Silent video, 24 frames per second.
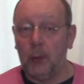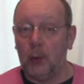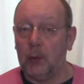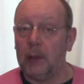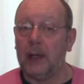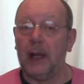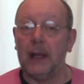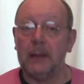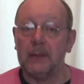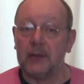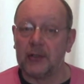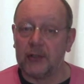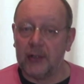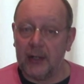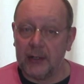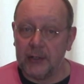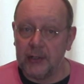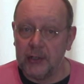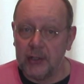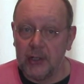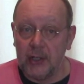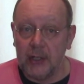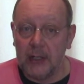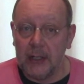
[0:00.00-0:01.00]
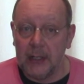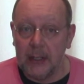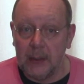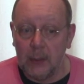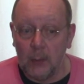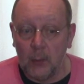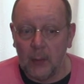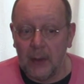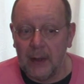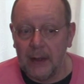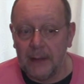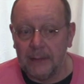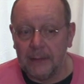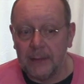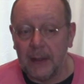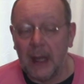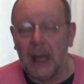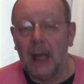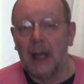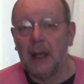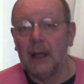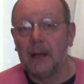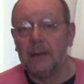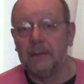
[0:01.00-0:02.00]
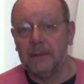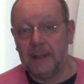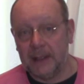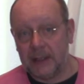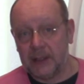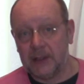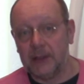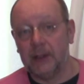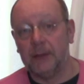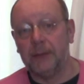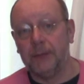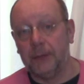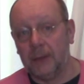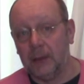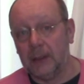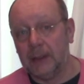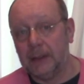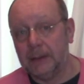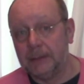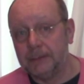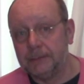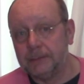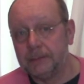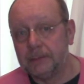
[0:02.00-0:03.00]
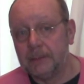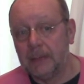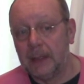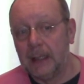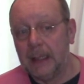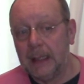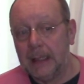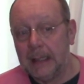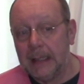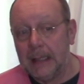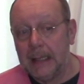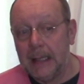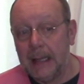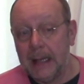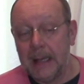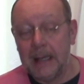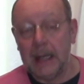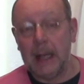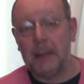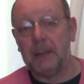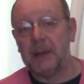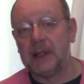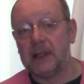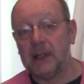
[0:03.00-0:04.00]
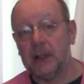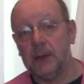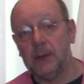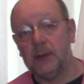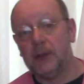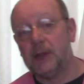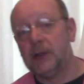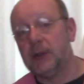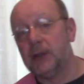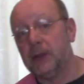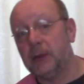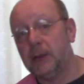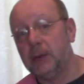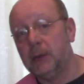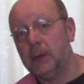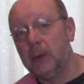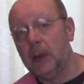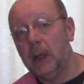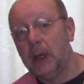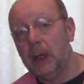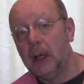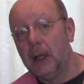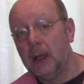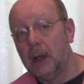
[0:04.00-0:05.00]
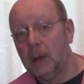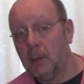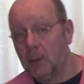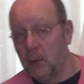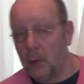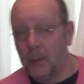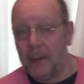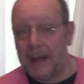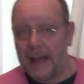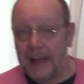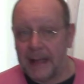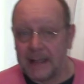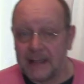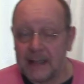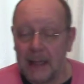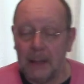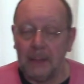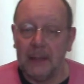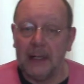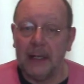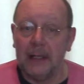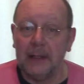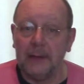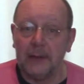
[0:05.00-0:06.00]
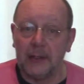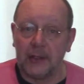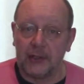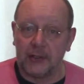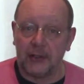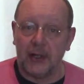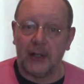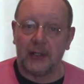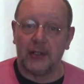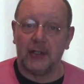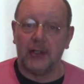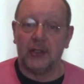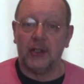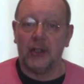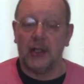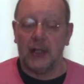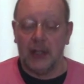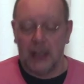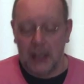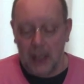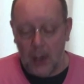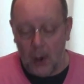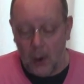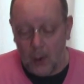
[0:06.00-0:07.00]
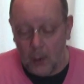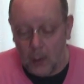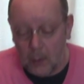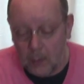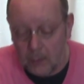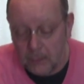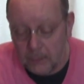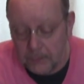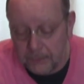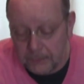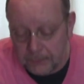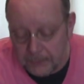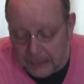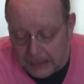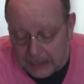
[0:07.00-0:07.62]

Game Strategy with Victor Fuller. In episode 2 we'll be examining the strategy of